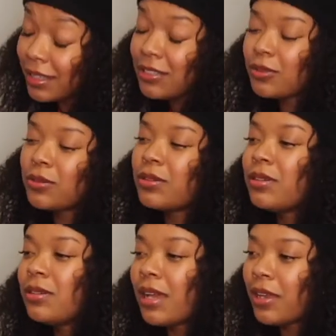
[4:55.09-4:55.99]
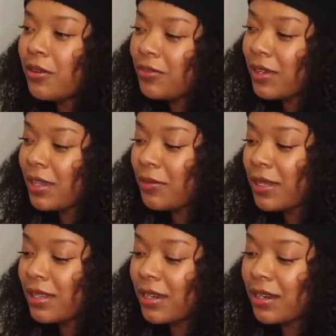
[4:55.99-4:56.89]
That's cool. I know a friend that
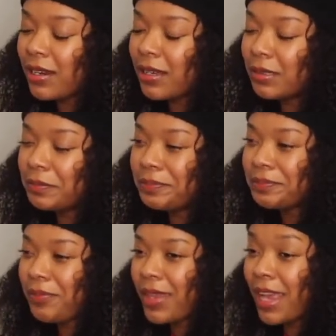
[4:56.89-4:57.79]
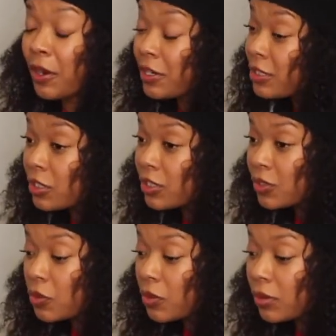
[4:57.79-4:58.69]
went there. Um, I heard it's a good
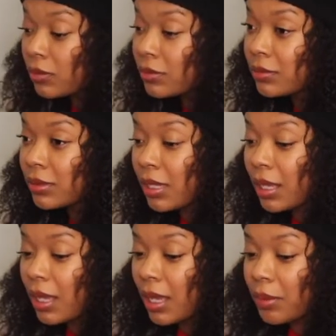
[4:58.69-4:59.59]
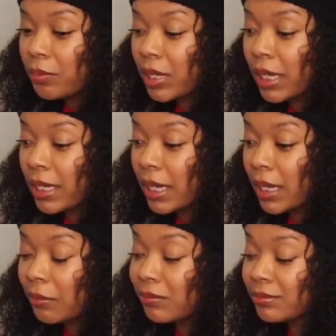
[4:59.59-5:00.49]
school, but
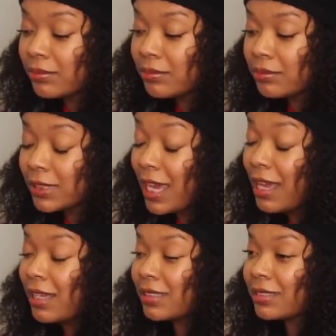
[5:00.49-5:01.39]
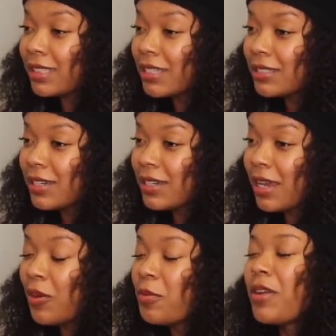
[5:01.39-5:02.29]
um, yeah, that's good.
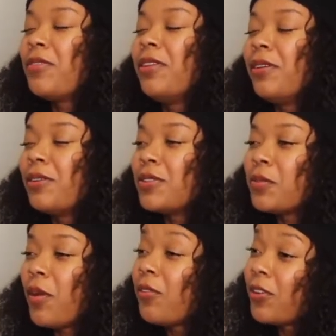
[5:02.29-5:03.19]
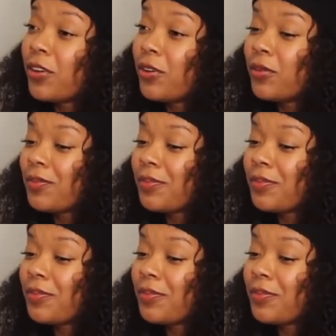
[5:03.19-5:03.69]
I hope everything goes well for you.